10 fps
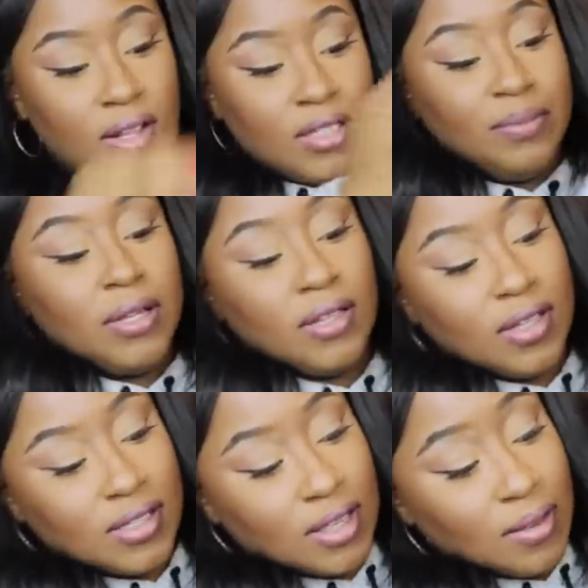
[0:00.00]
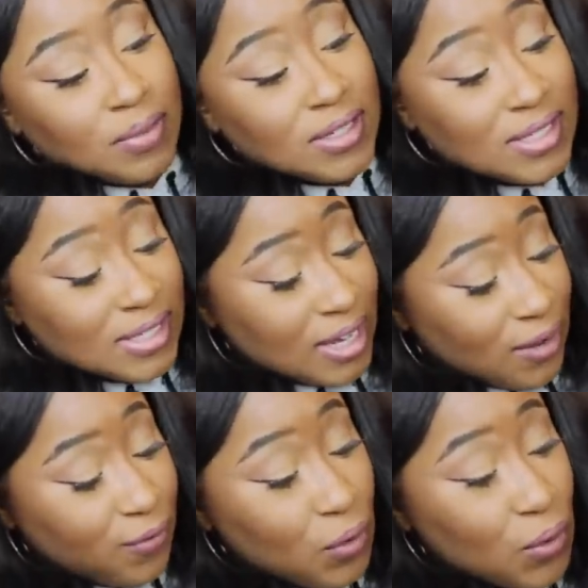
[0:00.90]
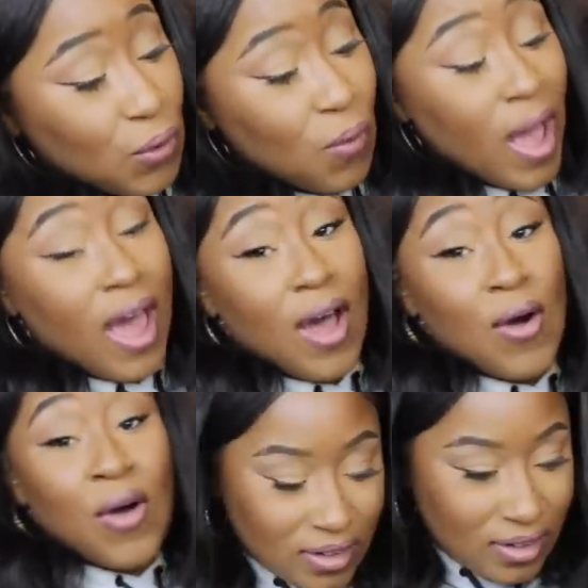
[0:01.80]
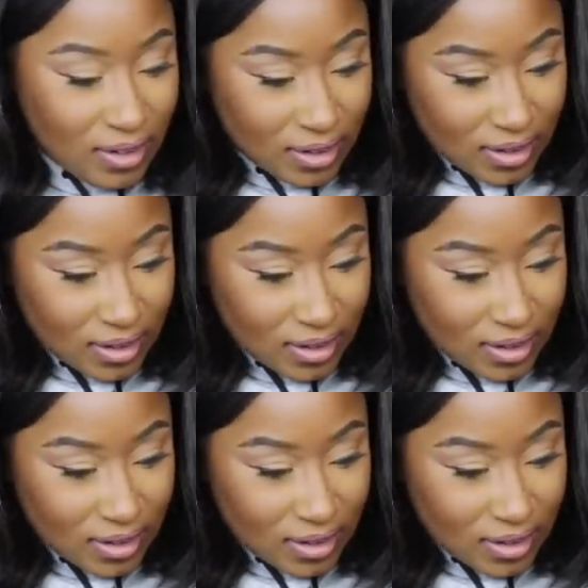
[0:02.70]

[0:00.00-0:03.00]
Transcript: Let's blend this up. This is getting full, wow. Come